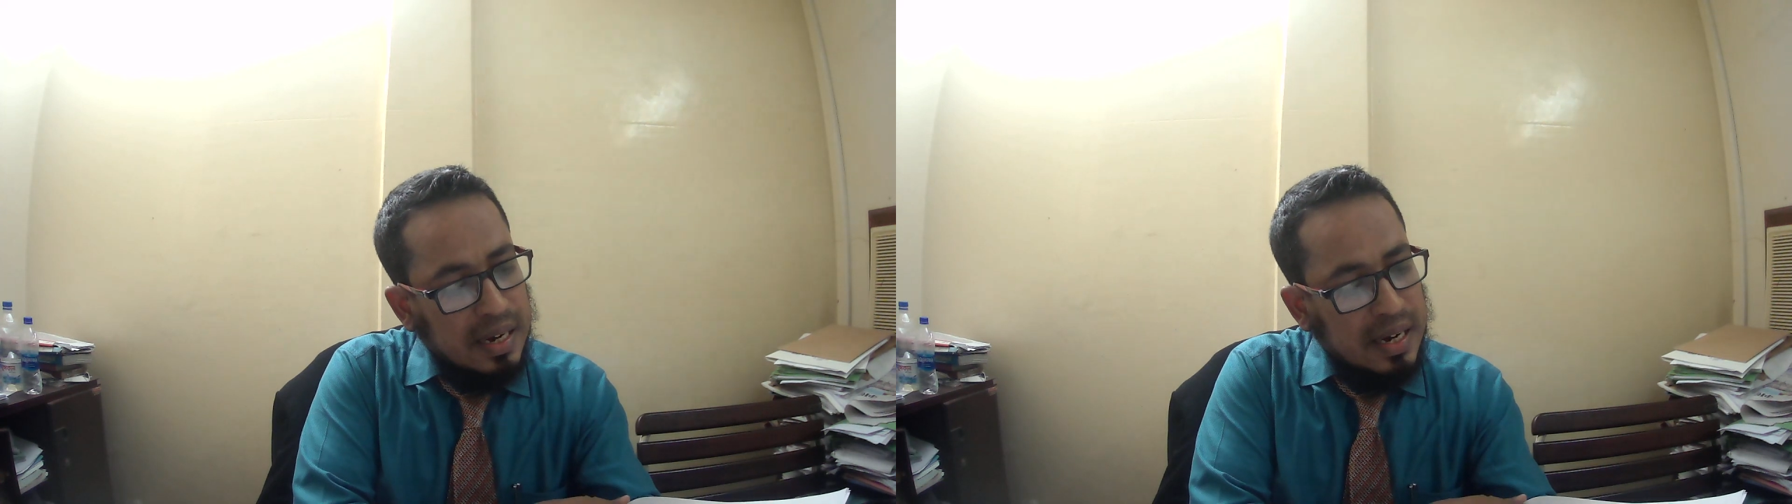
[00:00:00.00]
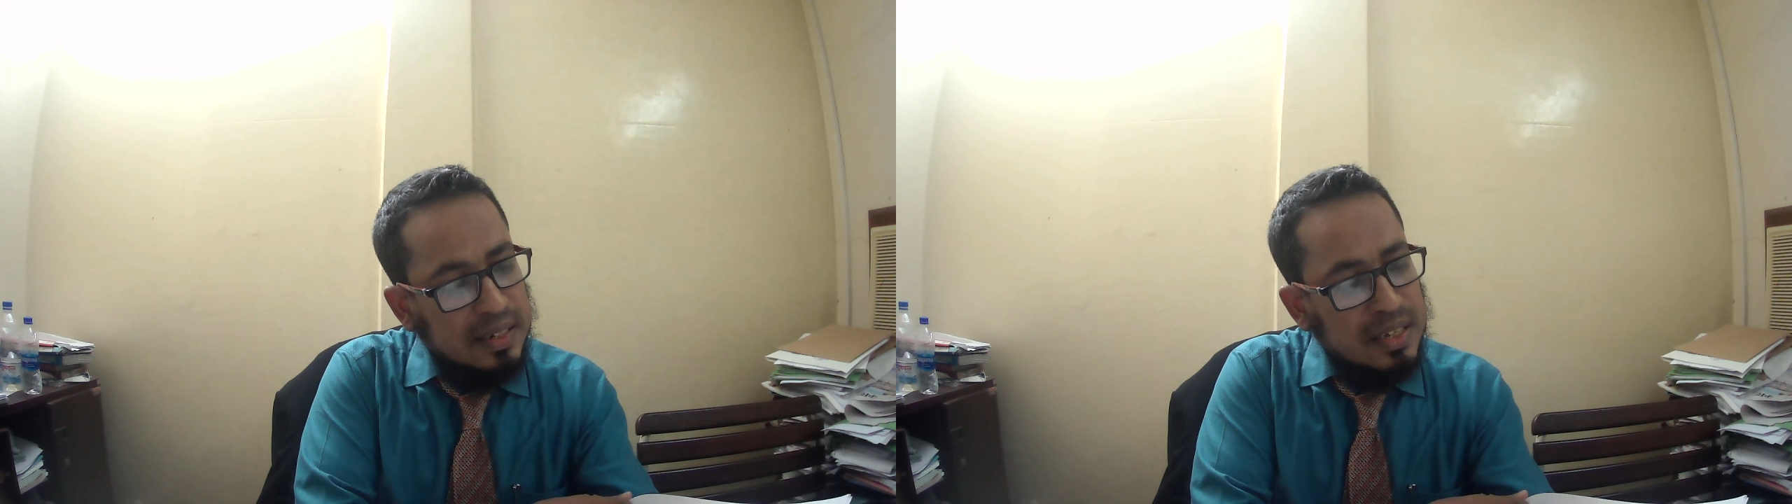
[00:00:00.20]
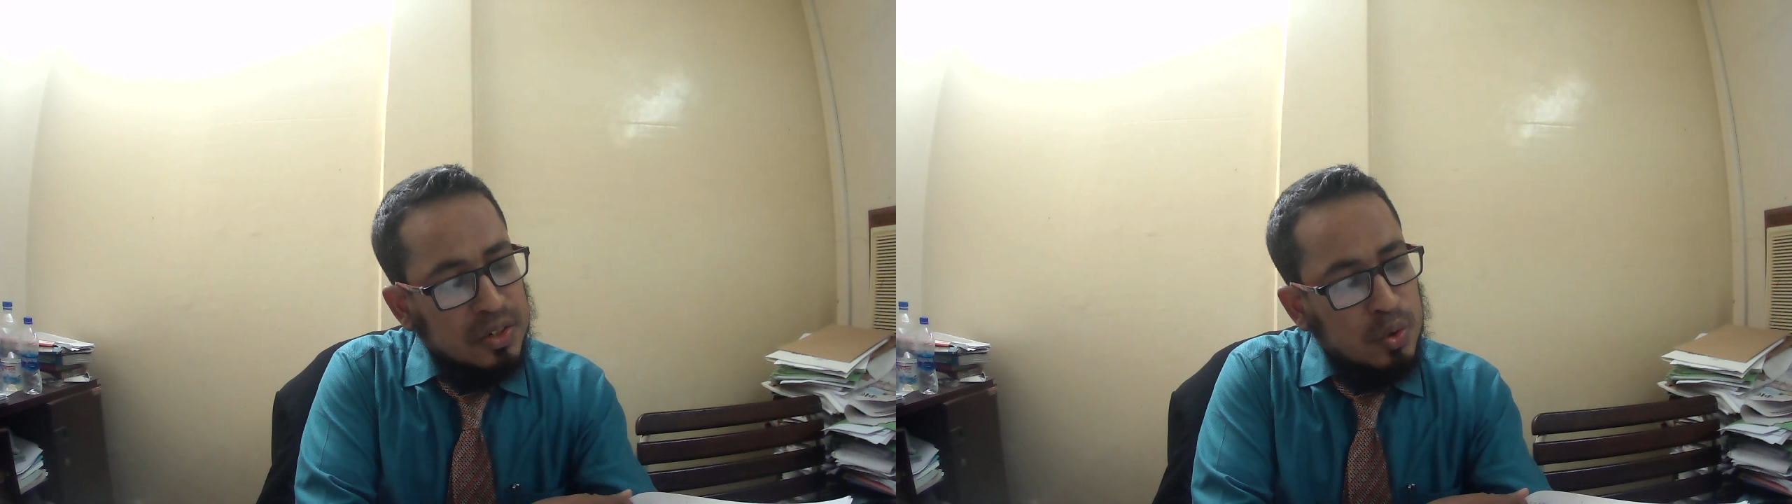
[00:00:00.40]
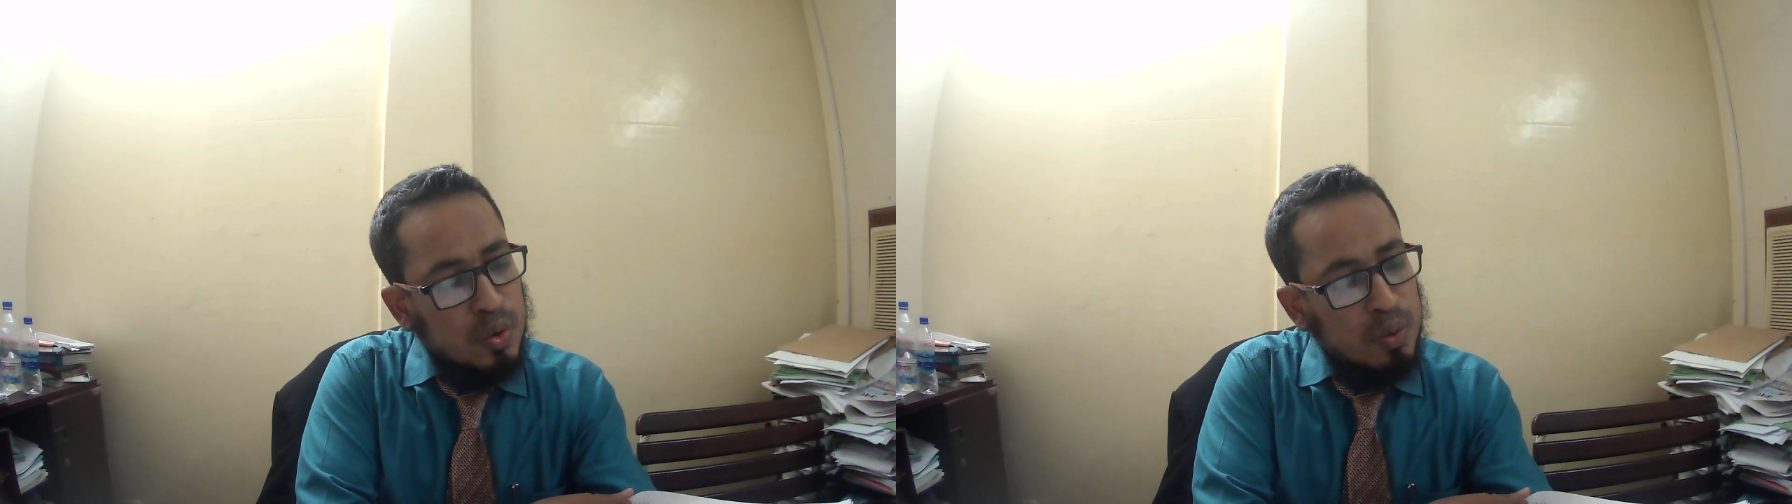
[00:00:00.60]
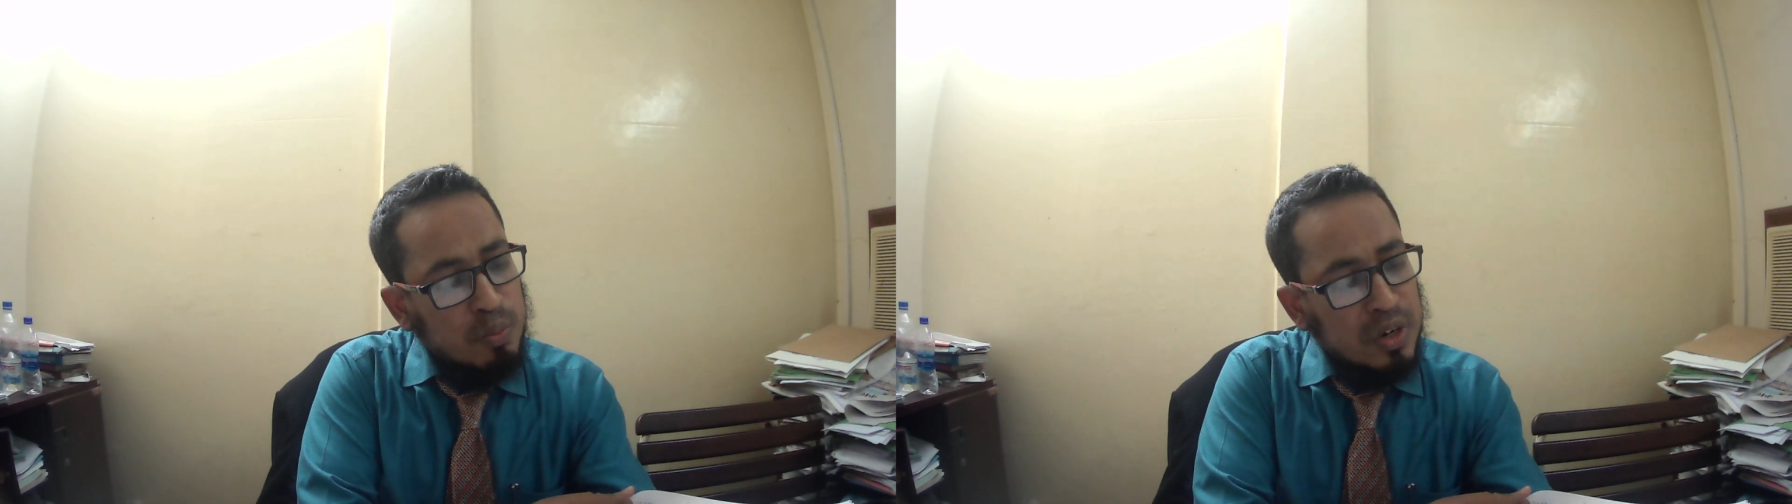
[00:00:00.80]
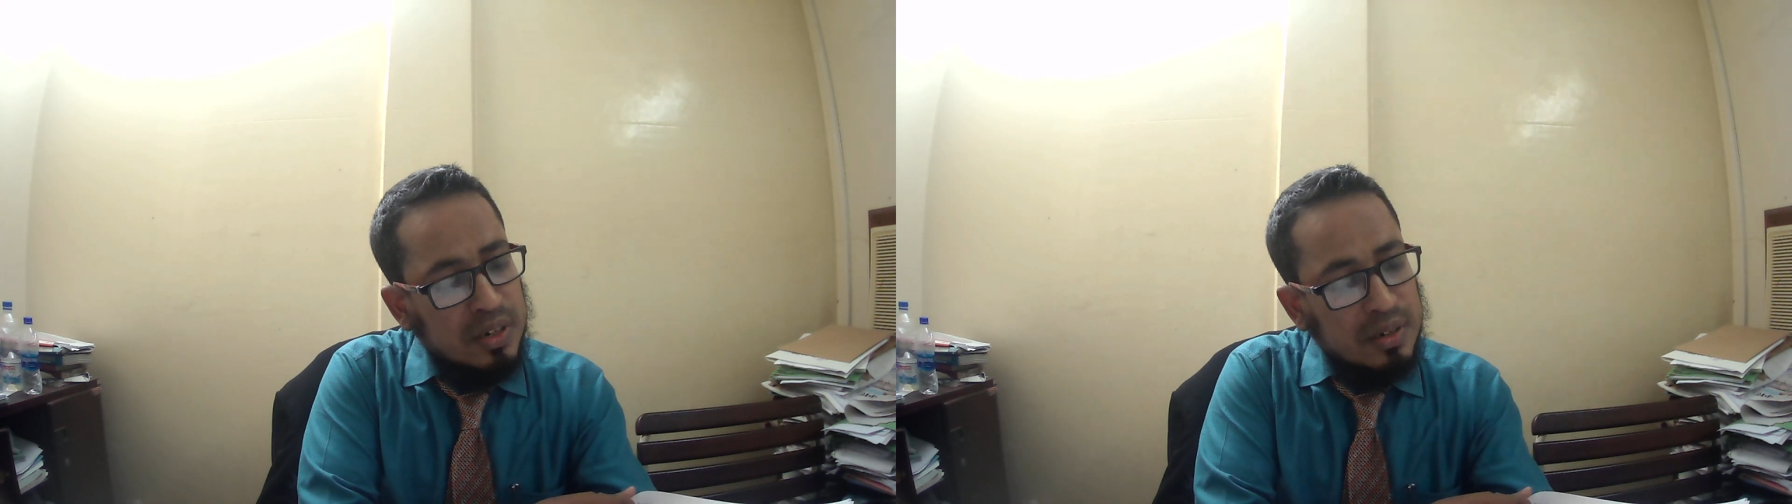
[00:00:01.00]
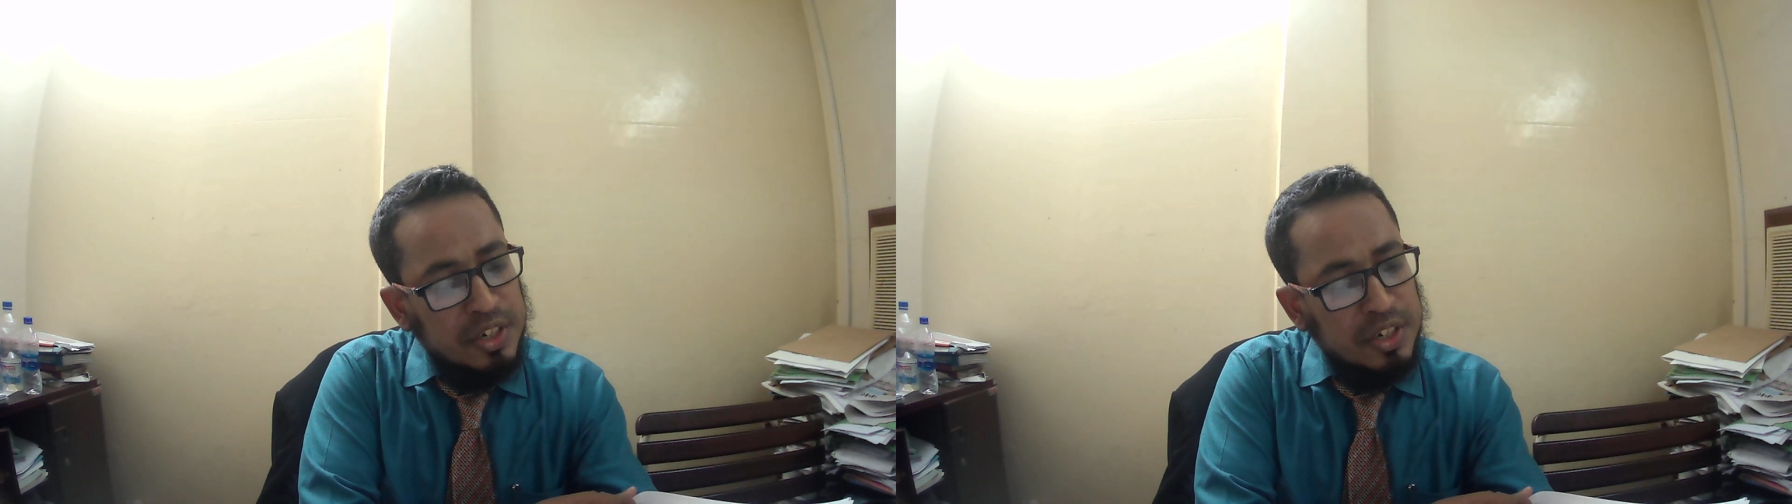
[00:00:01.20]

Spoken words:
another Sukuk bond